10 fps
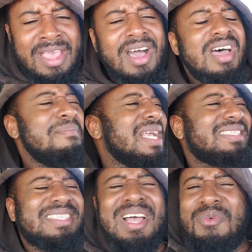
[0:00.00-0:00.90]
Heung Min
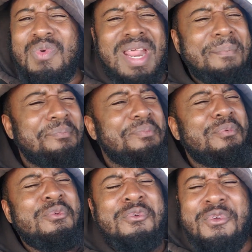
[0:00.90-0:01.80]
Son with a
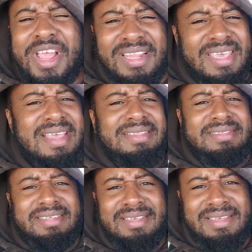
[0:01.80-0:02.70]

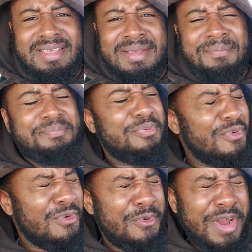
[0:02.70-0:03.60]
brilliant,
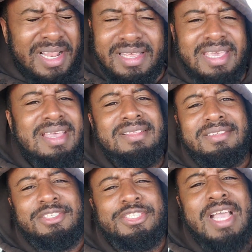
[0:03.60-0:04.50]
brilliant
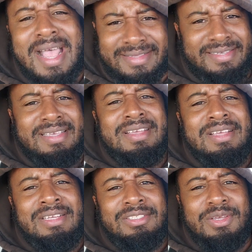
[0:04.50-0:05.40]
shot
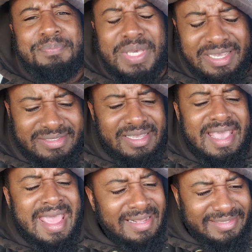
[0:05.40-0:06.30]
to beat
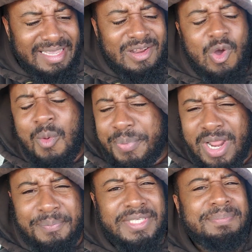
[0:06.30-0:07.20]
Ederson, open
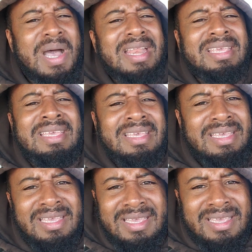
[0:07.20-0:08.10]
up his body
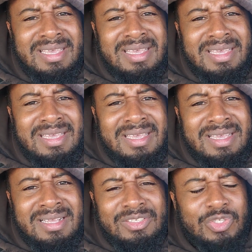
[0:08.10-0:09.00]

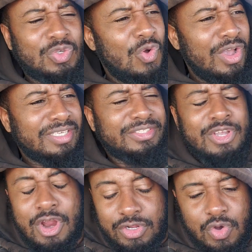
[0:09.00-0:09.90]
to score his
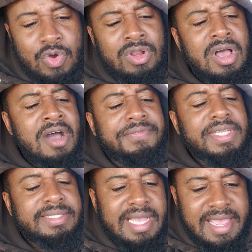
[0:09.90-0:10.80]
third goal of
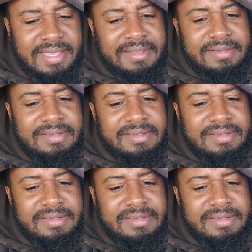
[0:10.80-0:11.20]
the tie.